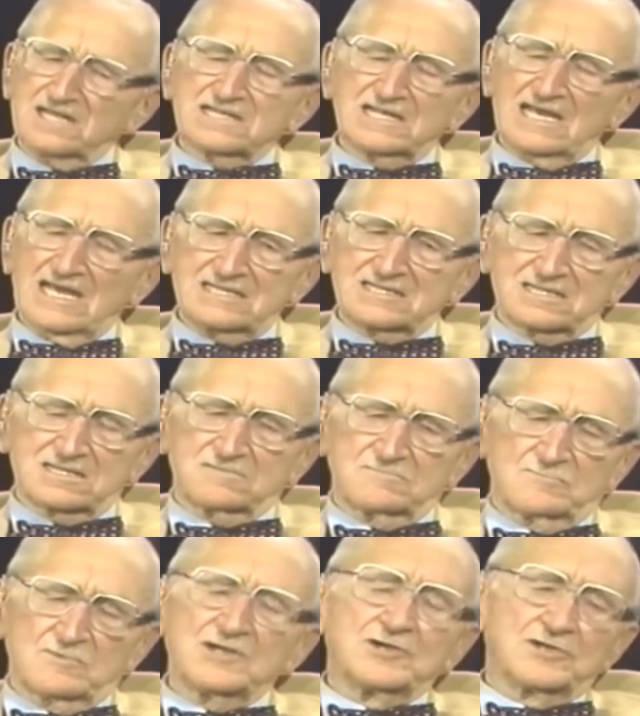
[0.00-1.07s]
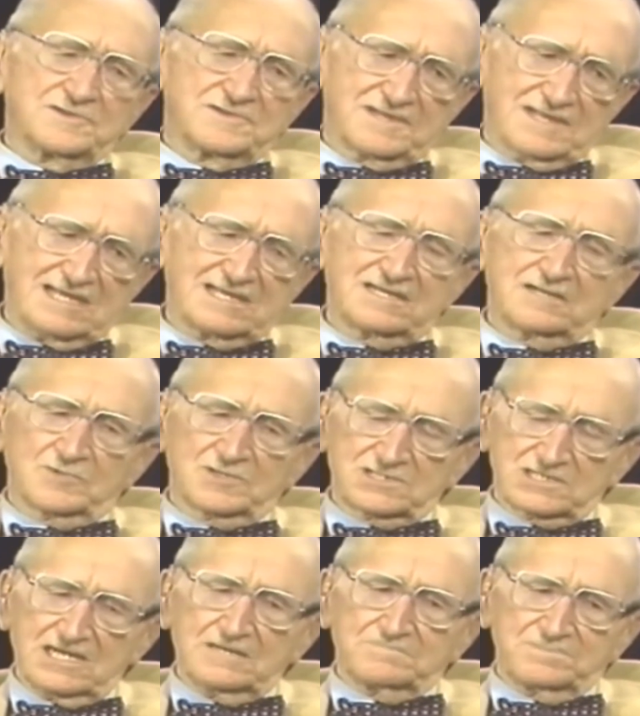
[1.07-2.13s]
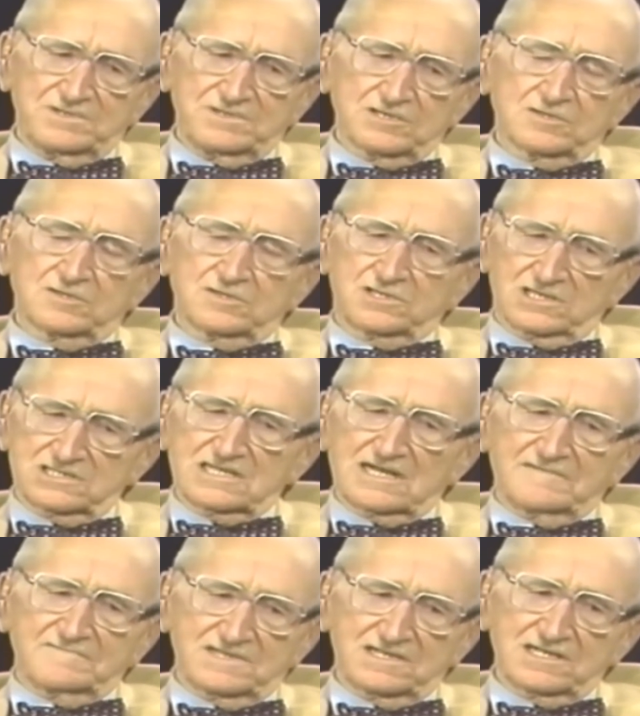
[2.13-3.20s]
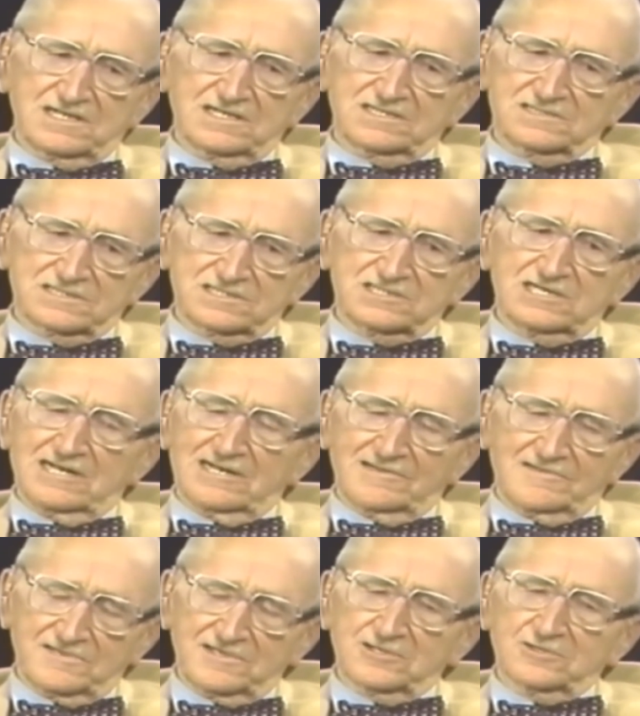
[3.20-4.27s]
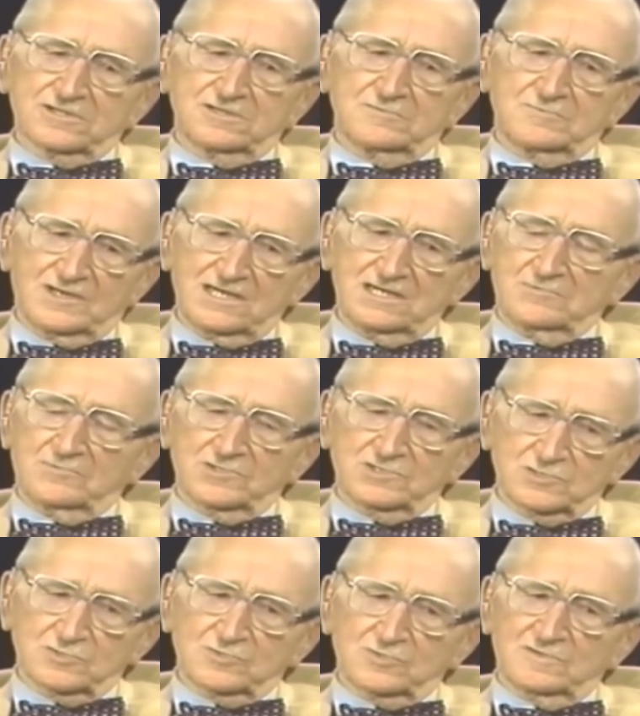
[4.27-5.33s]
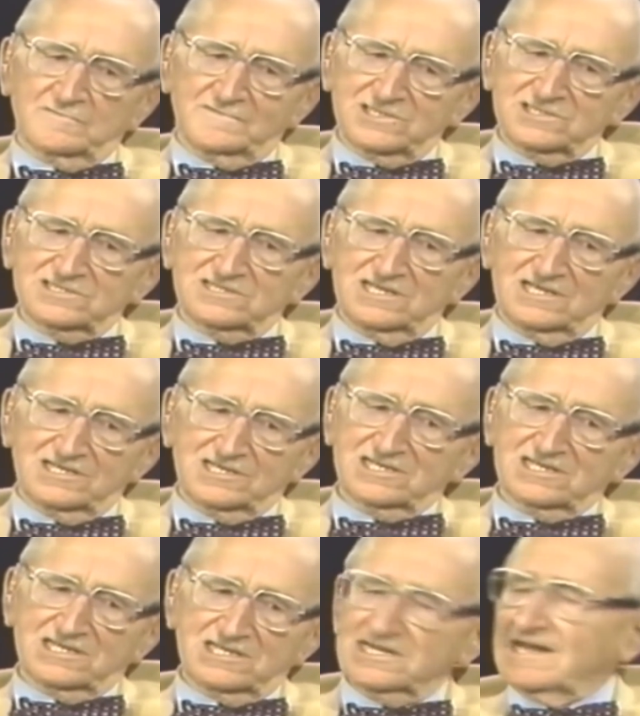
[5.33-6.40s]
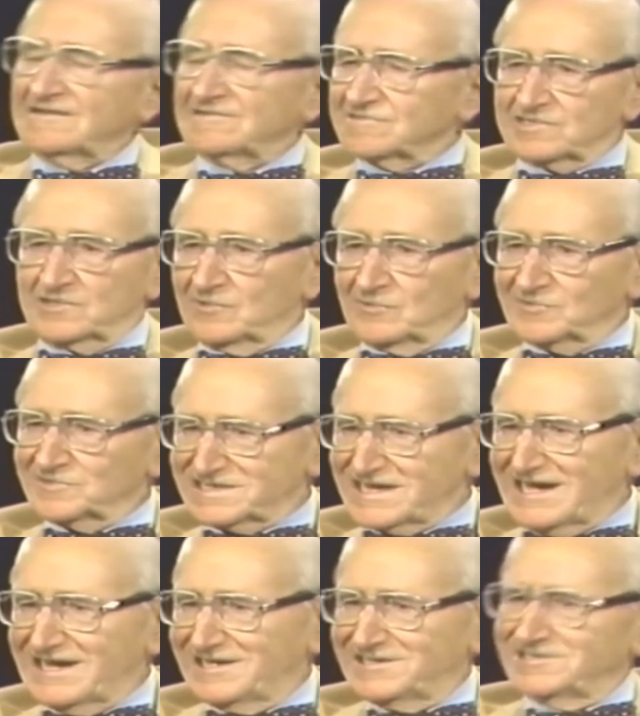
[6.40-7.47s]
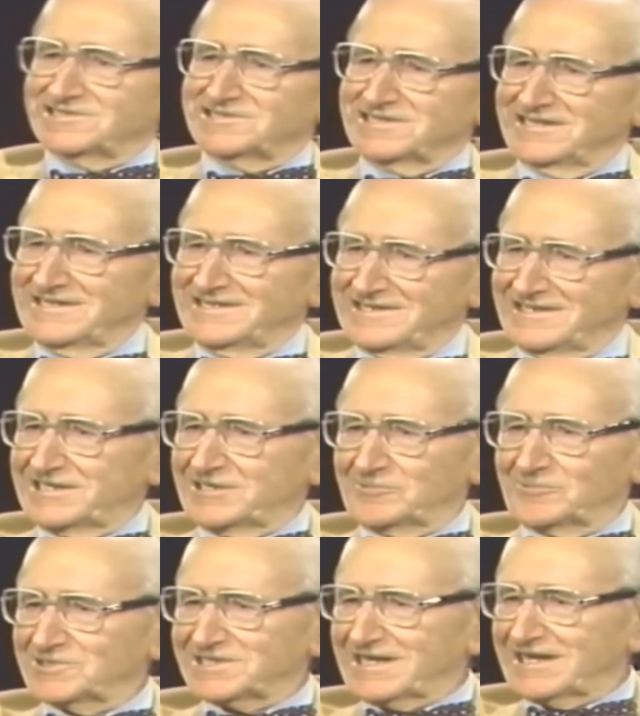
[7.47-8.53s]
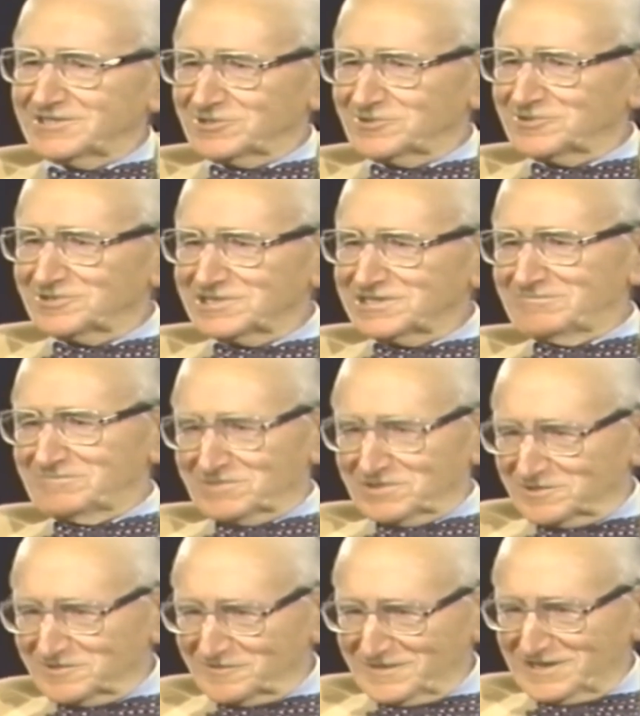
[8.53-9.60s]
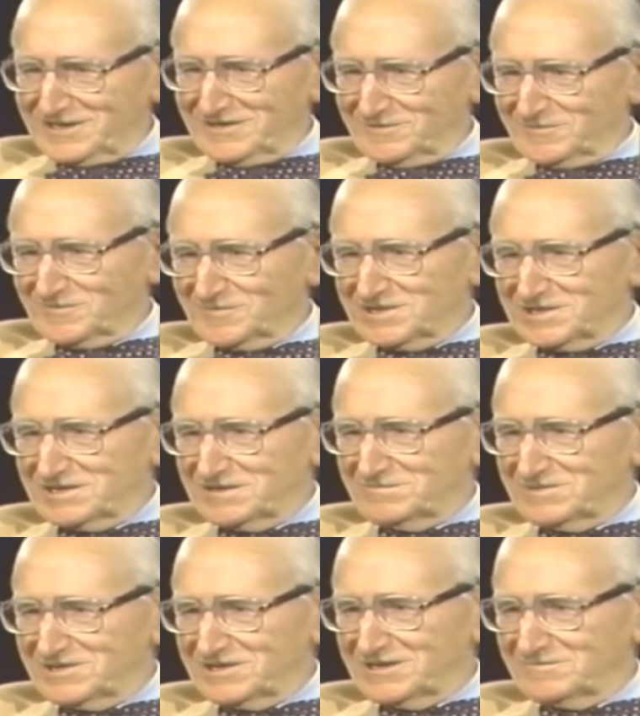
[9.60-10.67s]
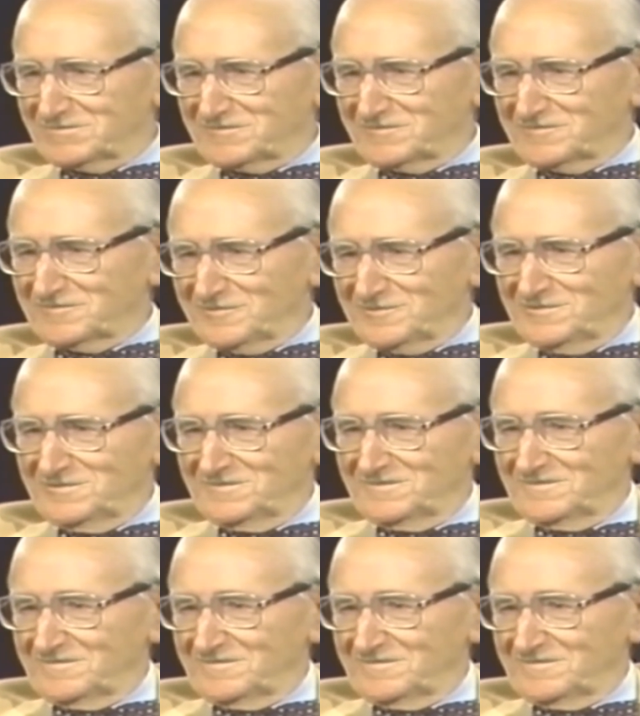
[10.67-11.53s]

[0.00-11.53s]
the end, well, not in the end, there was a period just after he'd written the general theory where he was so convinced he had redone the whole science that he was rather contemptuous of anything which had been done before.